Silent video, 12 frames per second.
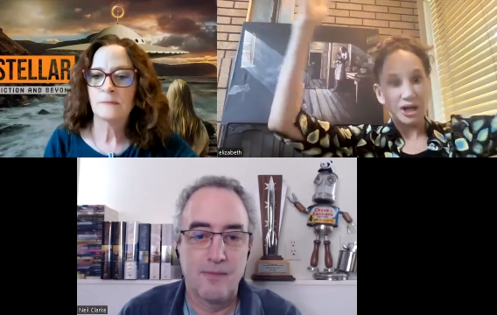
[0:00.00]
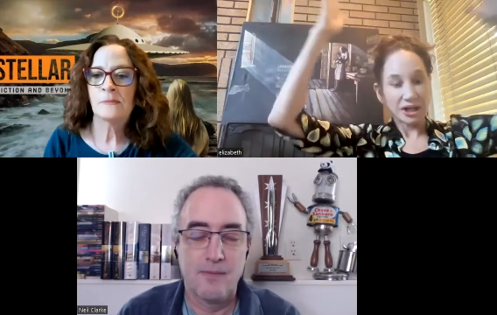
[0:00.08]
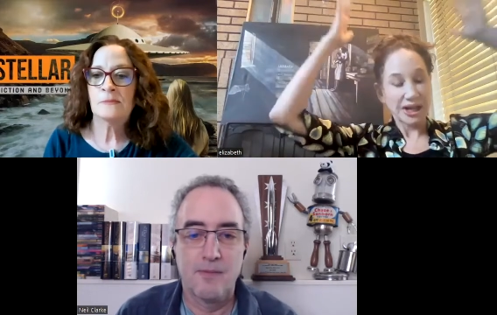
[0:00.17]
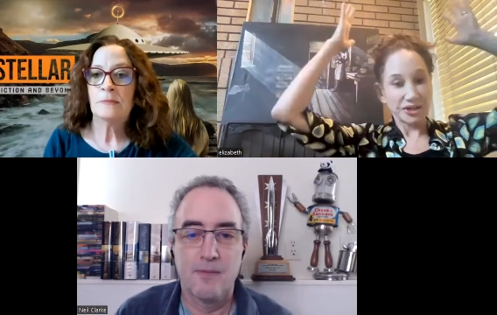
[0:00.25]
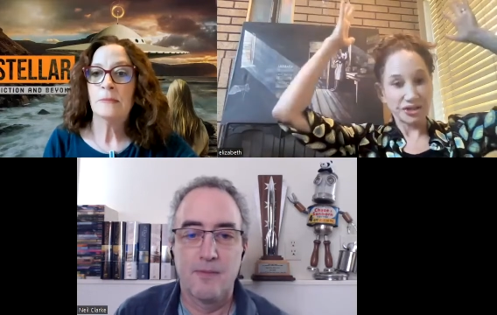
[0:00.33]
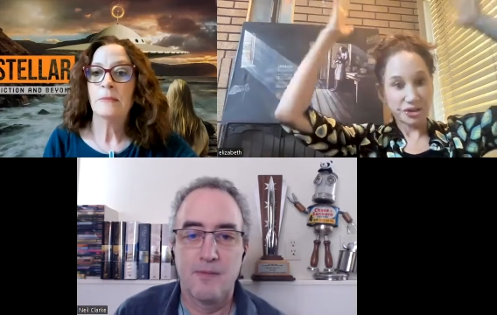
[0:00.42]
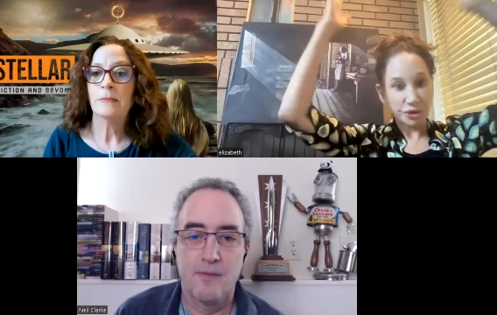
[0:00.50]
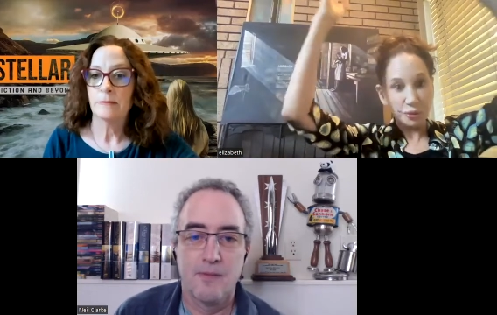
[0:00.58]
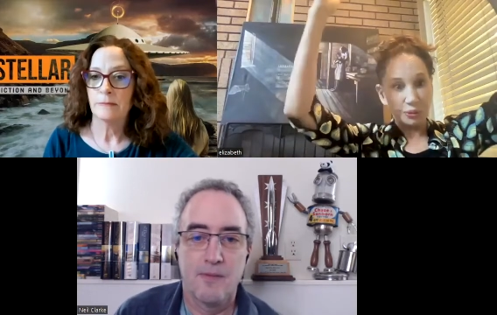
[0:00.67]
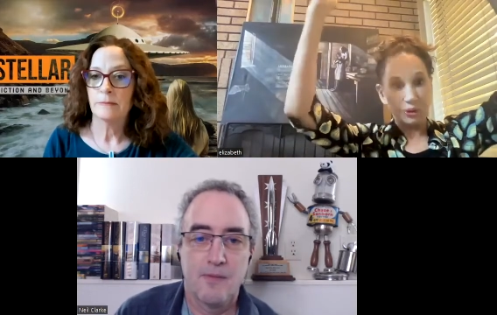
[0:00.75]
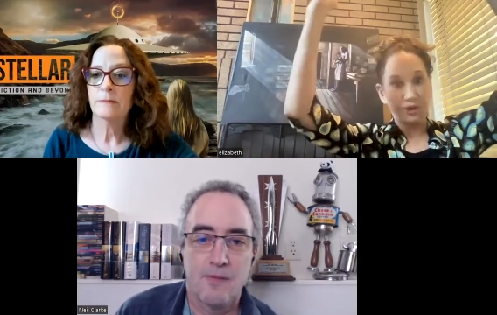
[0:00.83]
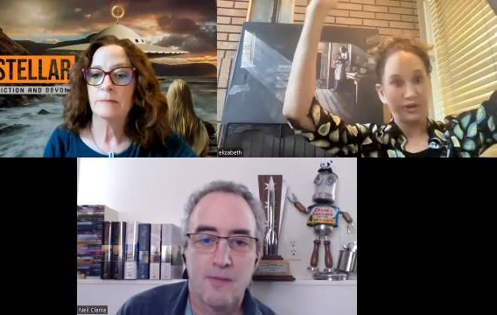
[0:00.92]
Speaker 1: like
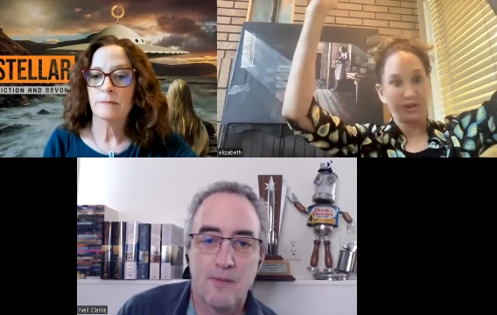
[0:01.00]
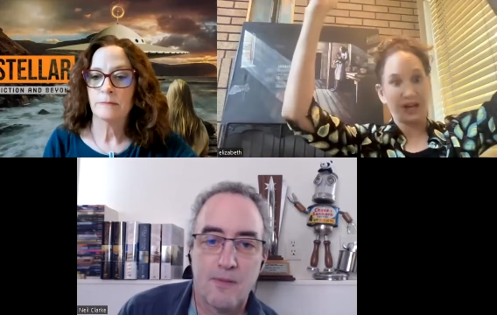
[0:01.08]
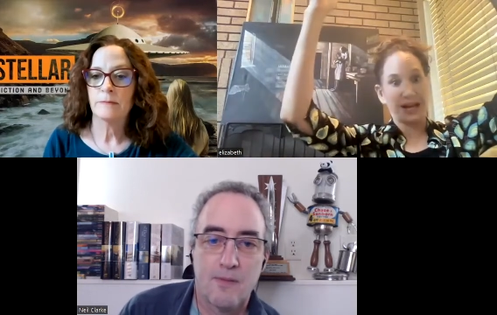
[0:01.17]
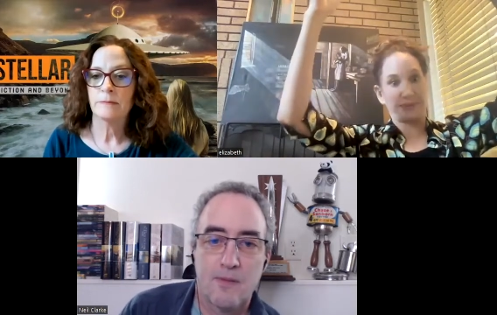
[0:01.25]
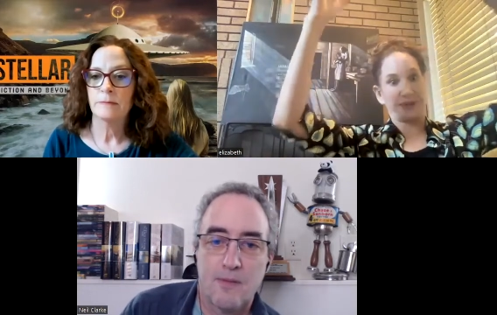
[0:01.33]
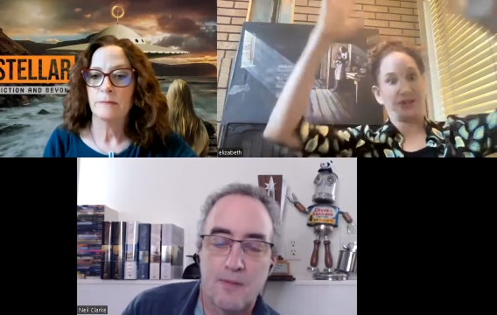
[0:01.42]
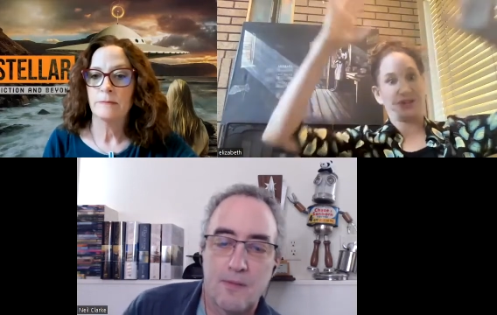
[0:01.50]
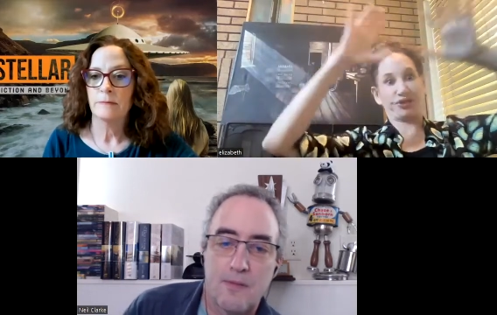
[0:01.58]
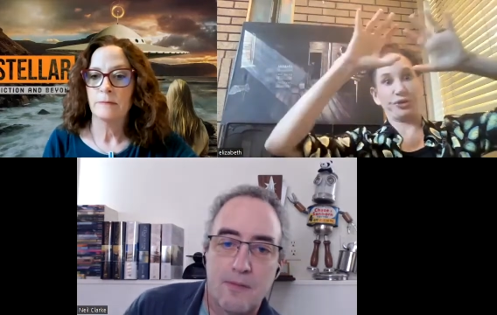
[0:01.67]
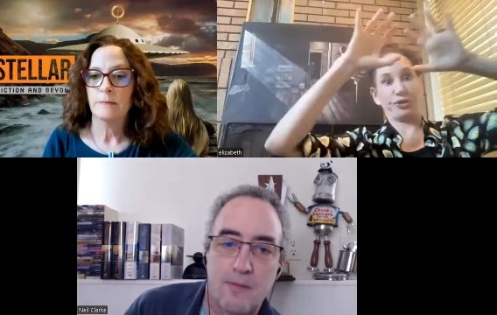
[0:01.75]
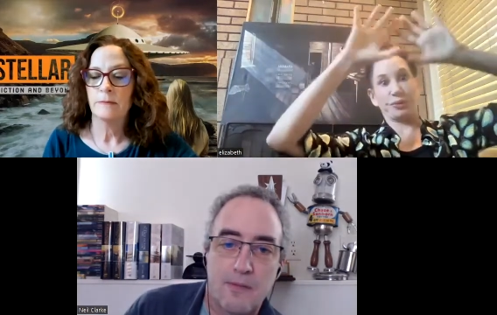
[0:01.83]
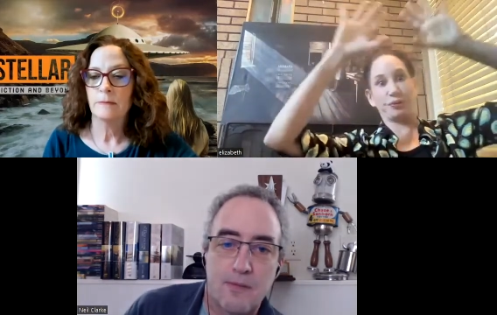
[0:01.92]
super established
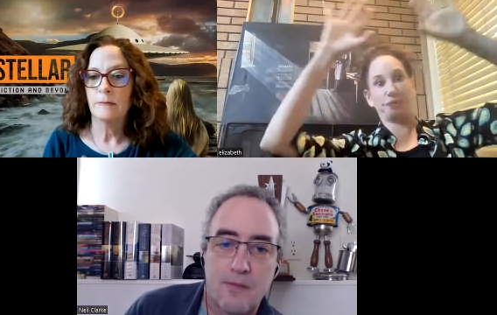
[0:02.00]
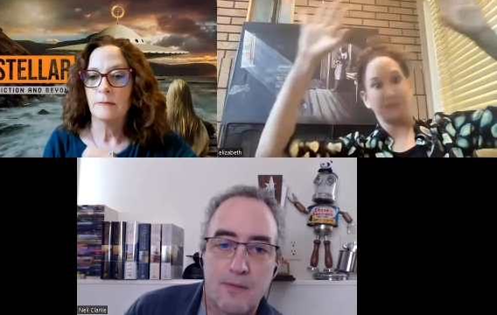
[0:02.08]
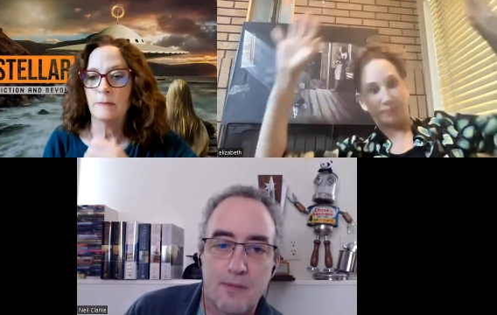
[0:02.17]
super